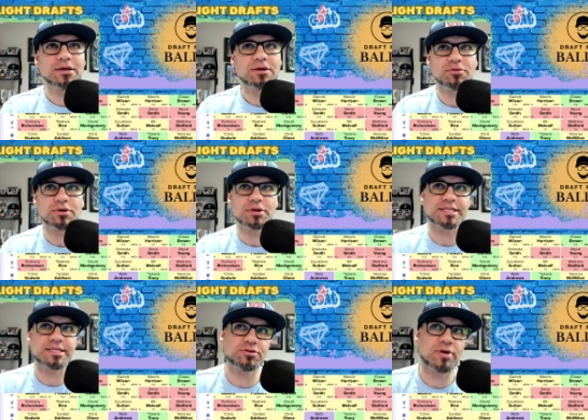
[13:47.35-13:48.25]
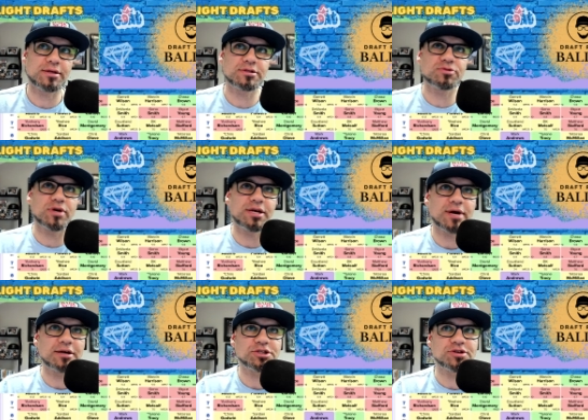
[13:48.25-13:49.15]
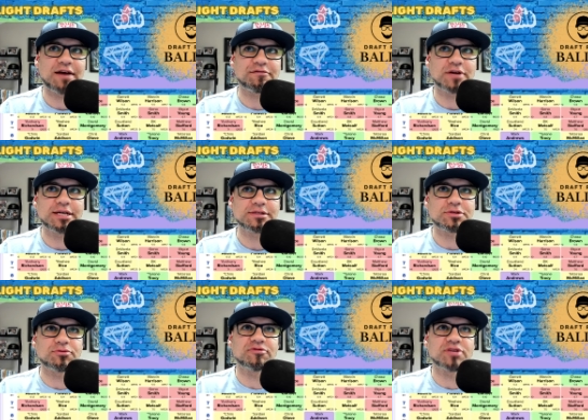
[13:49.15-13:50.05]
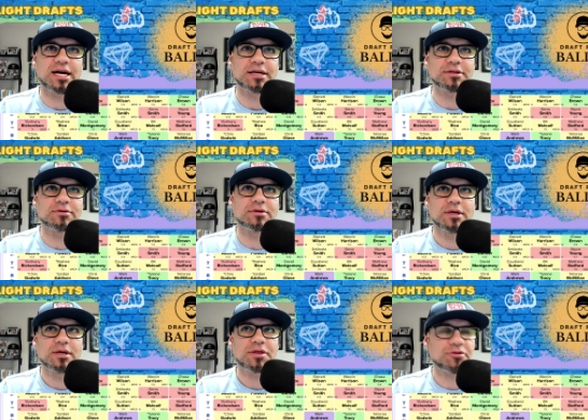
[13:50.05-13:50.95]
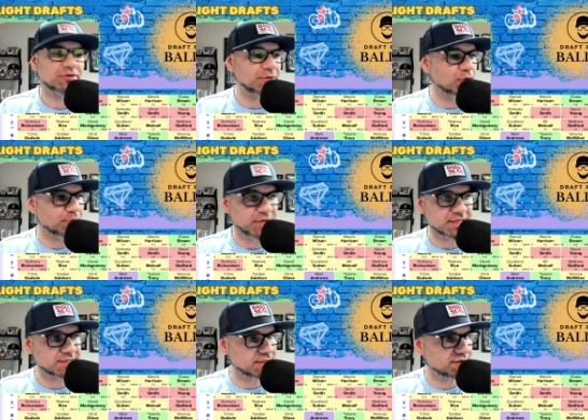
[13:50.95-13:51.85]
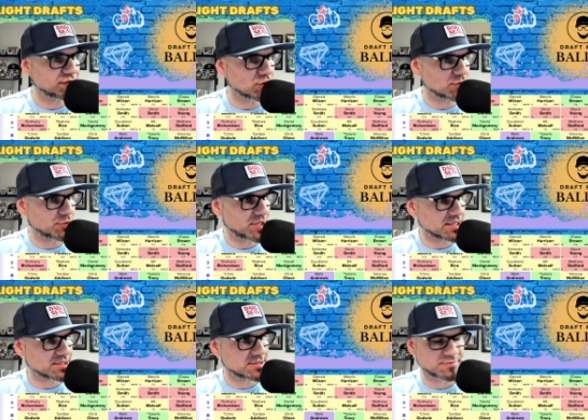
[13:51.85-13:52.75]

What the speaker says: It's a 20 round draft, right? So we've got 3 more picks here, 4 more picks.